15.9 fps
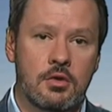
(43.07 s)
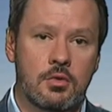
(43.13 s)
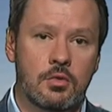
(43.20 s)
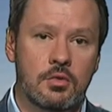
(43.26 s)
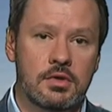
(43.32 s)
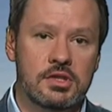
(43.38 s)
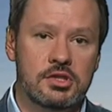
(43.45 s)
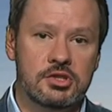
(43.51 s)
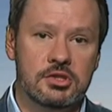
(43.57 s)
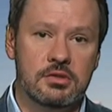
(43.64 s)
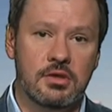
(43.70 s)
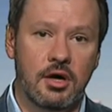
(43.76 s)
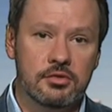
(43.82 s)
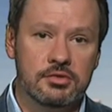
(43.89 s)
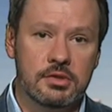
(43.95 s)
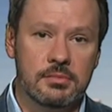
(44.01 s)
or an issue
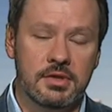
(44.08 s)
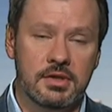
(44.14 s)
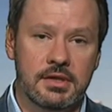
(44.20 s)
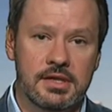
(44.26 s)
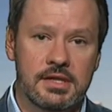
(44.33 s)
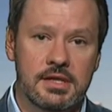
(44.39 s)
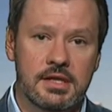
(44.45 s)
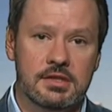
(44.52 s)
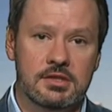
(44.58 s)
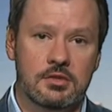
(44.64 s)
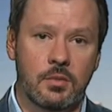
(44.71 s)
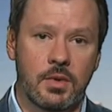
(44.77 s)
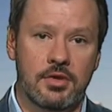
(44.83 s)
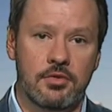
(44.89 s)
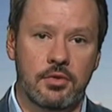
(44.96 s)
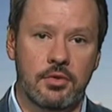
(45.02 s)
ultimately as to
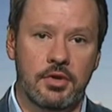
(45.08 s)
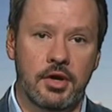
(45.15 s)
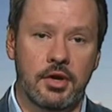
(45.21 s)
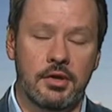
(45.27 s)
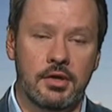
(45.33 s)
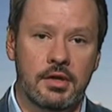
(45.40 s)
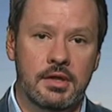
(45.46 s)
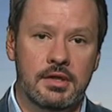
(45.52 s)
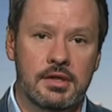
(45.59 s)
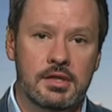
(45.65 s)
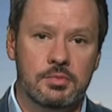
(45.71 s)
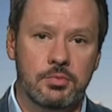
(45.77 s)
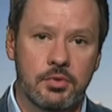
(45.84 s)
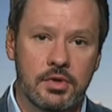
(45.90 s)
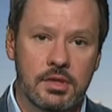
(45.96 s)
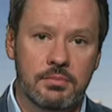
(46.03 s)
whether or not it's
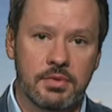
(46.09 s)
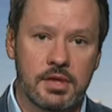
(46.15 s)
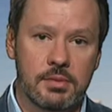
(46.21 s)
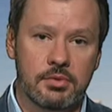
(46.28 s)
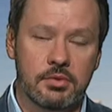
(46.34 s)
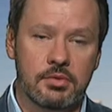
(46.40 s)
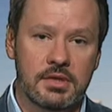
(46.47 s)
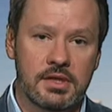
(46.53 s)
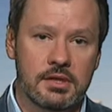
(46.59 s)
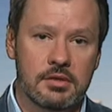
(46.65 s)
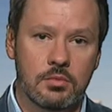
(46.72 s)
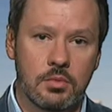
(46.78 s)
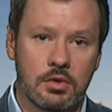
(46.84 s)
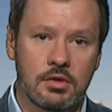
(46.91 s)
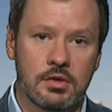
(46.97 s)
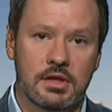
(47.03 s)
putting people into
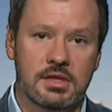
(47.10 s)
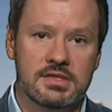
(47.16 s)
work,